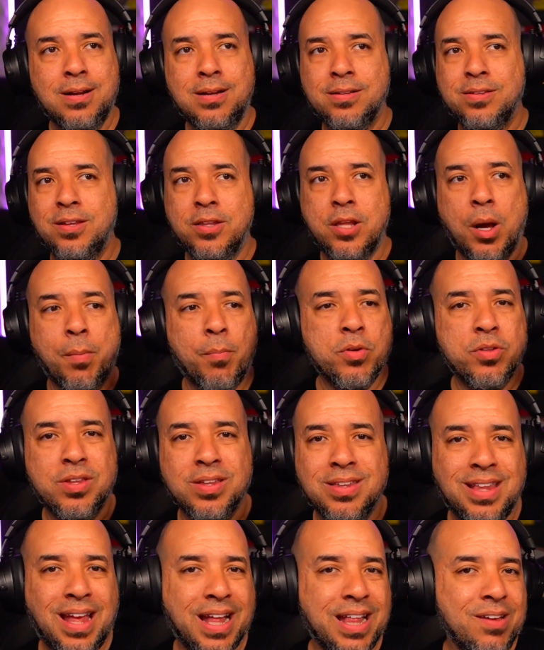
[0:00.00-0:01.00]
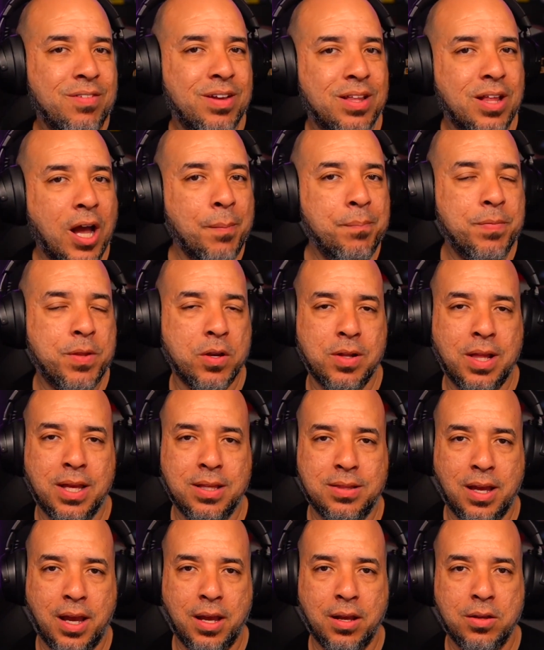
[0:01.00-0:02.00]
The numbers is not even up there like
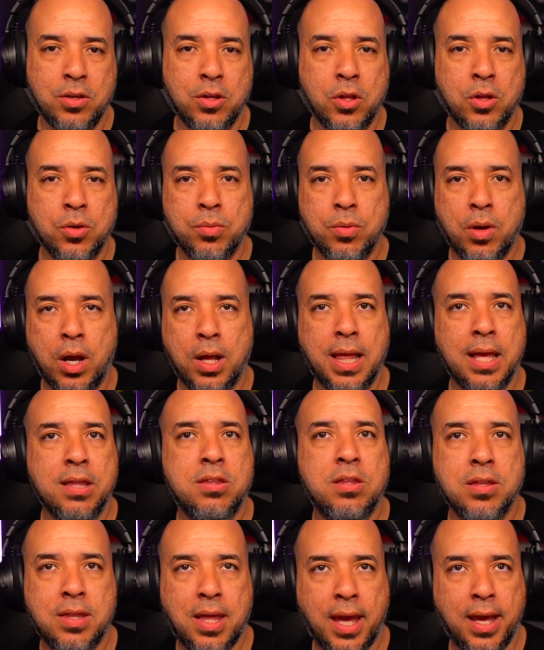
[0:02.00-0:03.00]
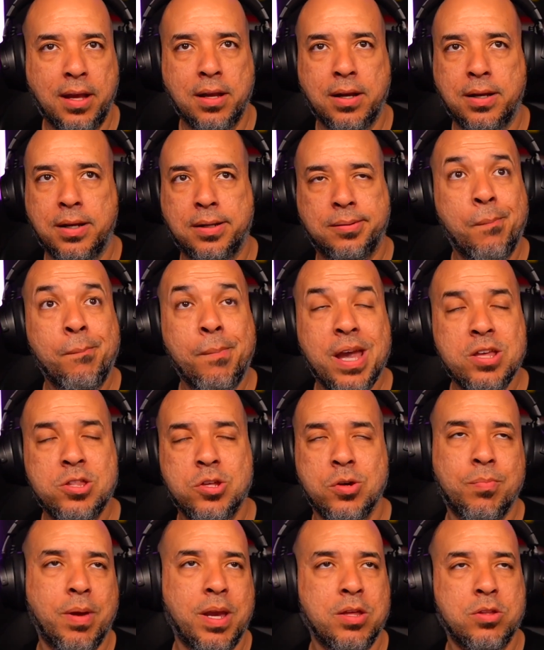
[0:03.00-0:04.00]
that, unless it's like a
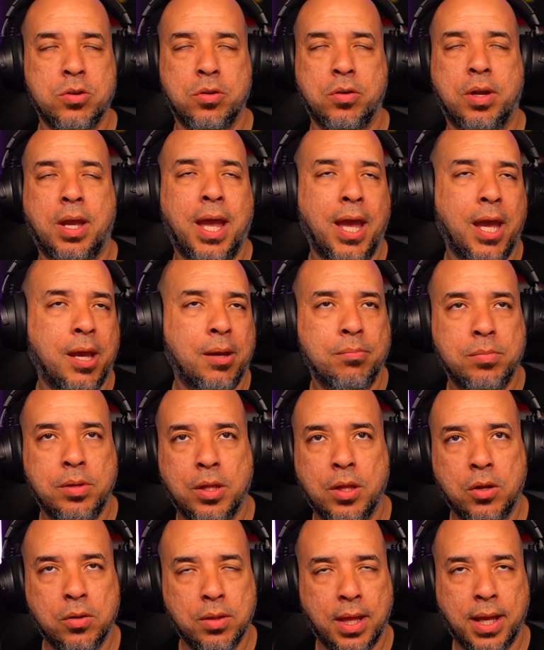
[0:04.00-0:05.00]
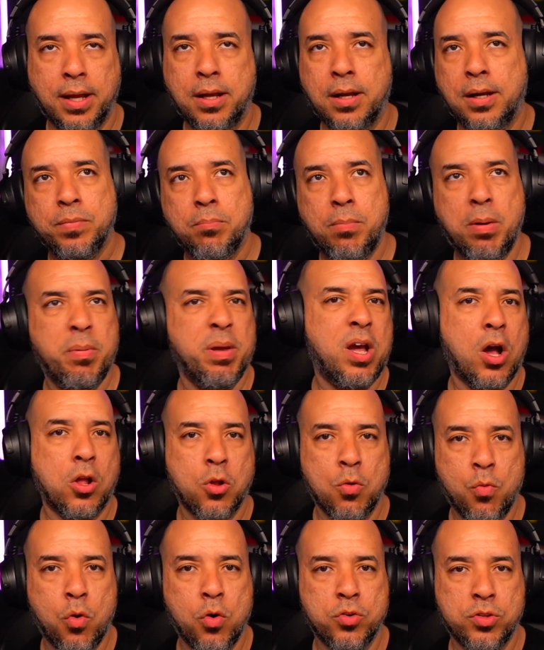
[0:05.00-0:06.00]
major game, like maybe God
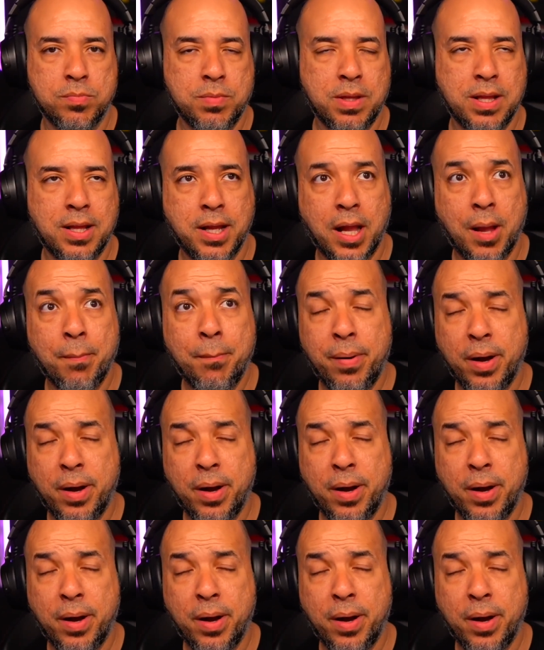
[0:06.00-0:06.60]
of War or something like that.